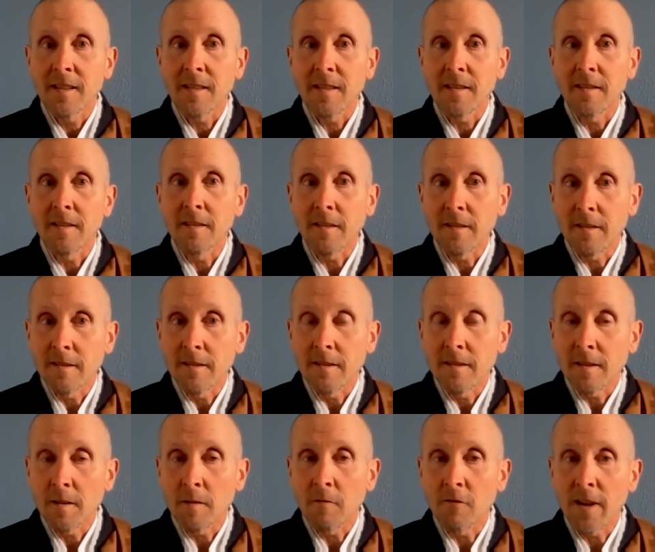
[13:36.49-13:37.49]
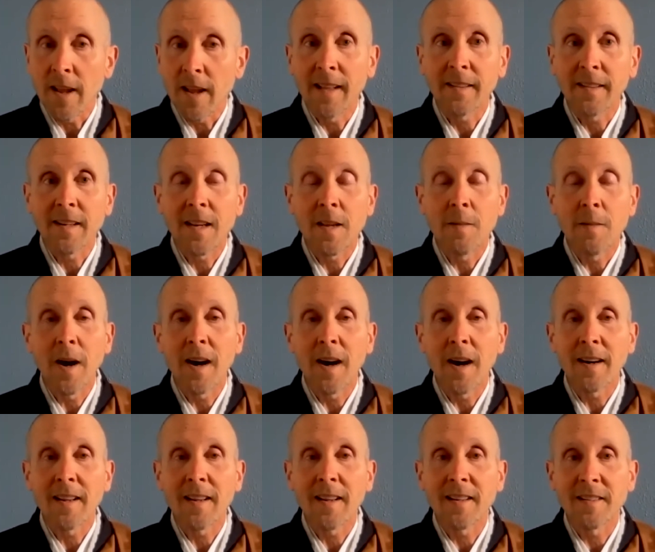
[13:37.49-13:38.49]
the reality
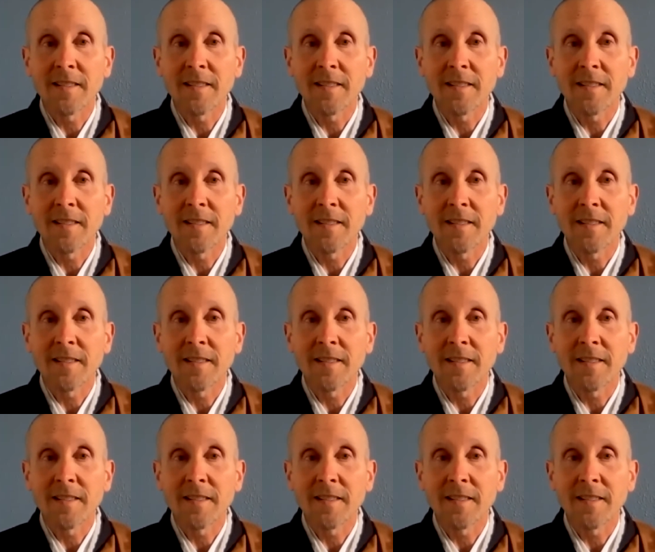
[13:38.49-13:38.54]
body